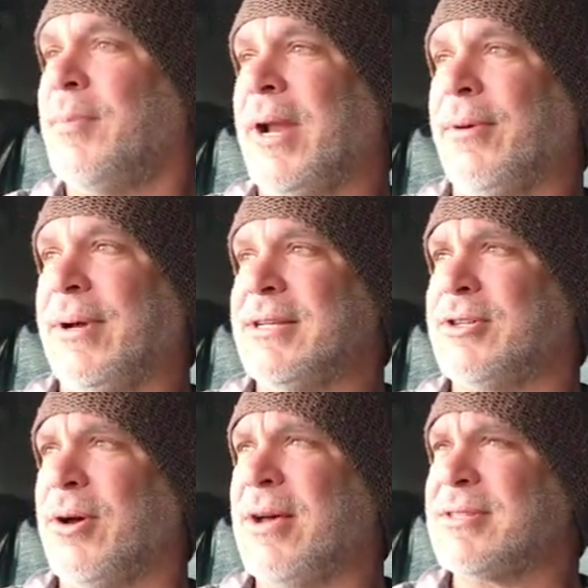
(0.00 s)
But anyway,
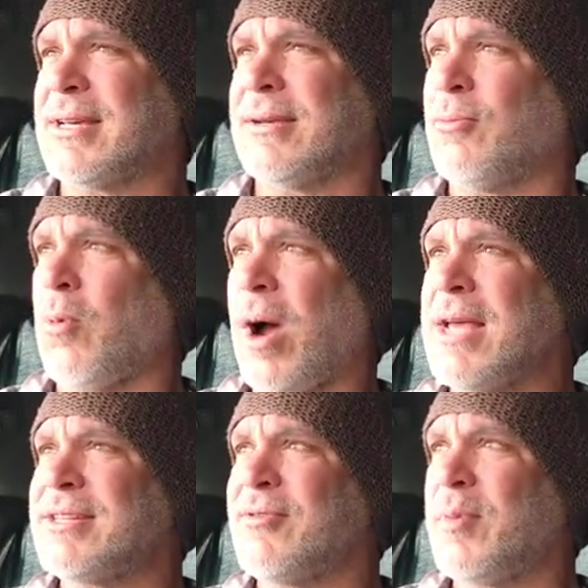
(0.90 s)
so I was thinking, why
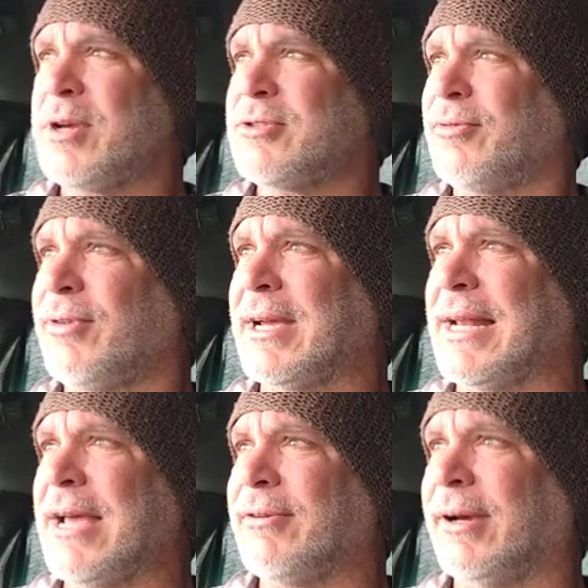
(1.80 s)
is everybody
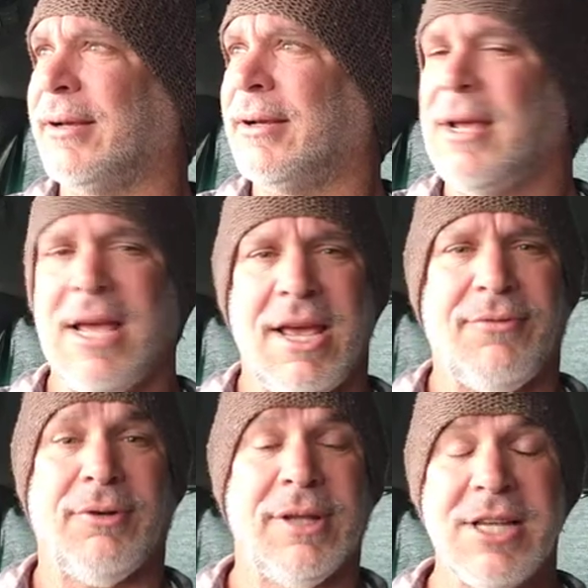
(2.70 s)
freaking angry?
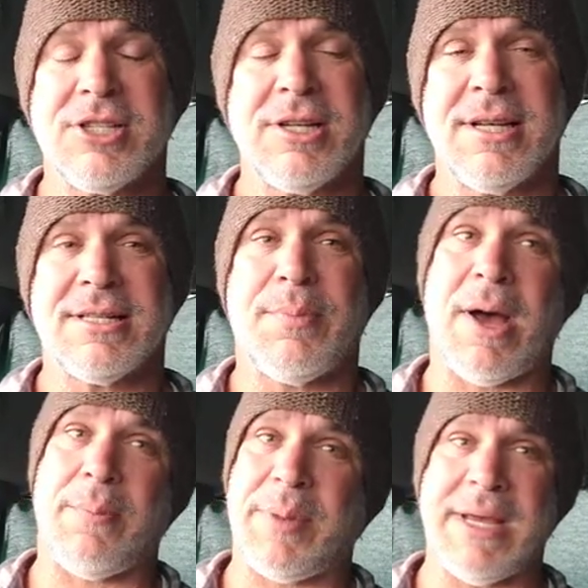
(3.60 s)
If religion is
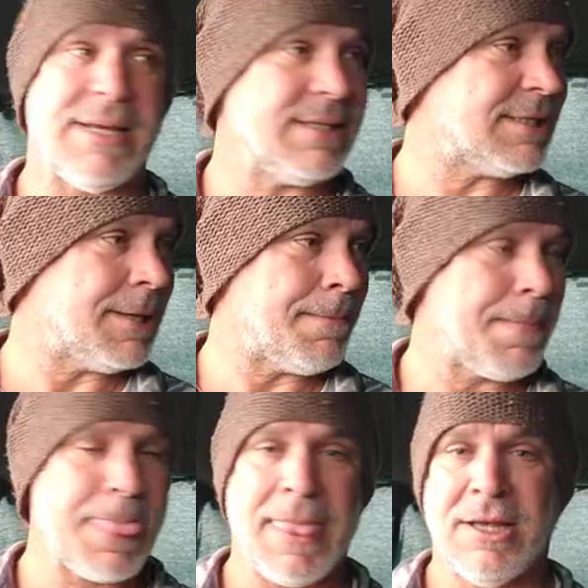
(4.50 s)
about peace,
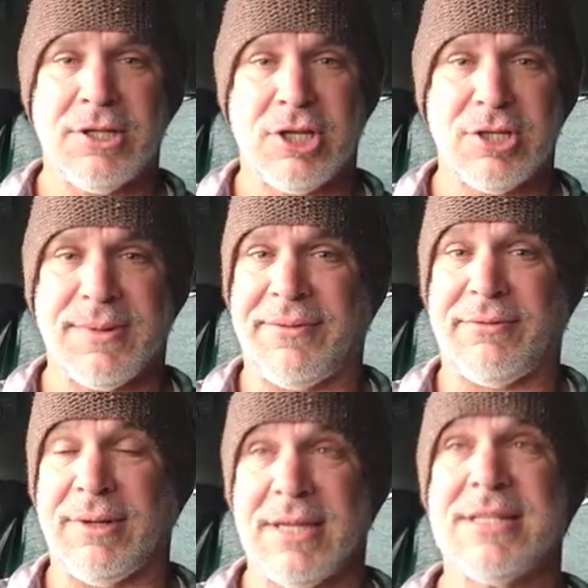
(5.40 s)
if
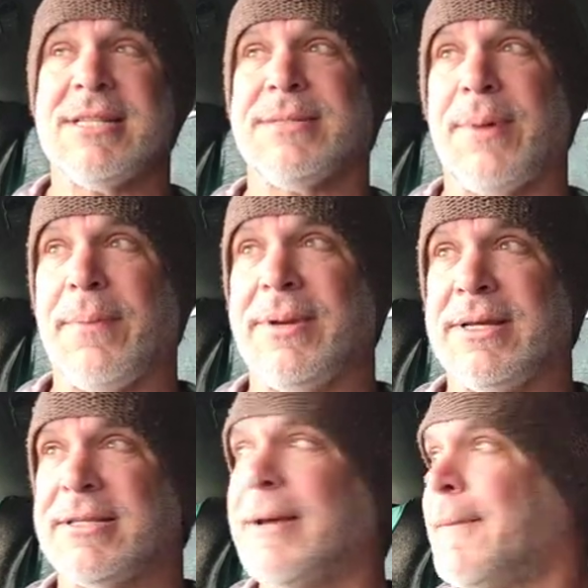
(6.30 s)
religion is about
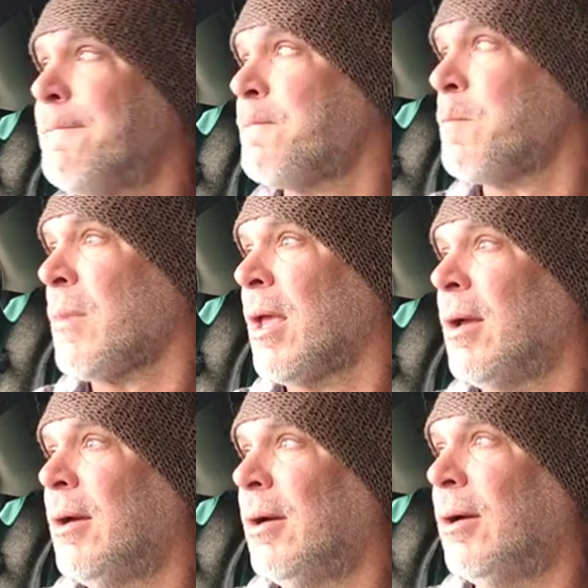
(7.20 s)
peace,
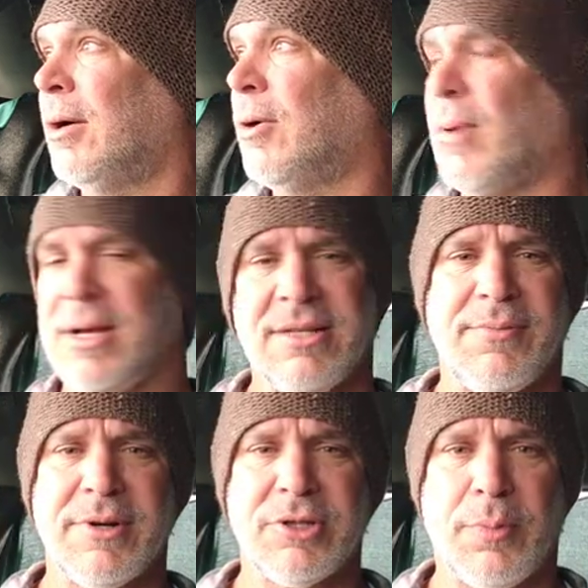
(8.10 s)
why is
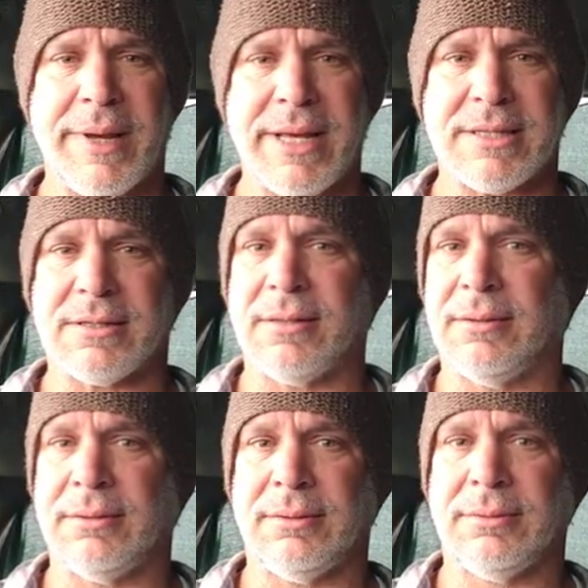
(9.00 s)
everybody so pissed?
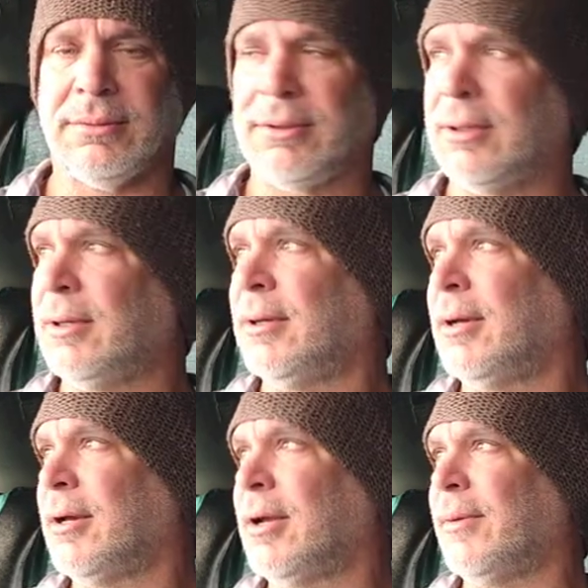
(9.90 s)

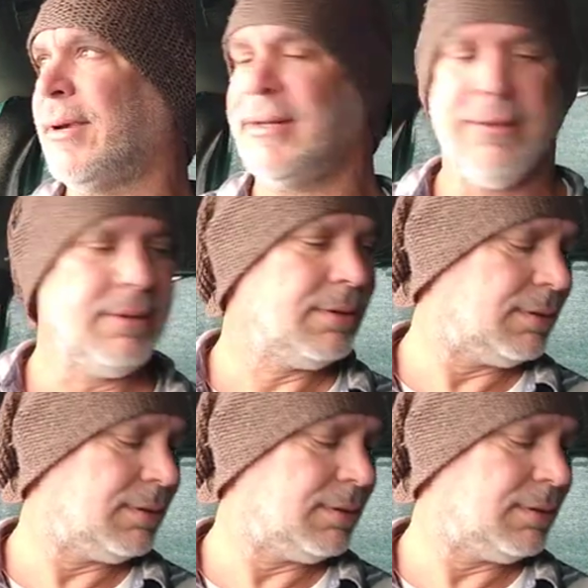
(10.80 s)
You know what I mean?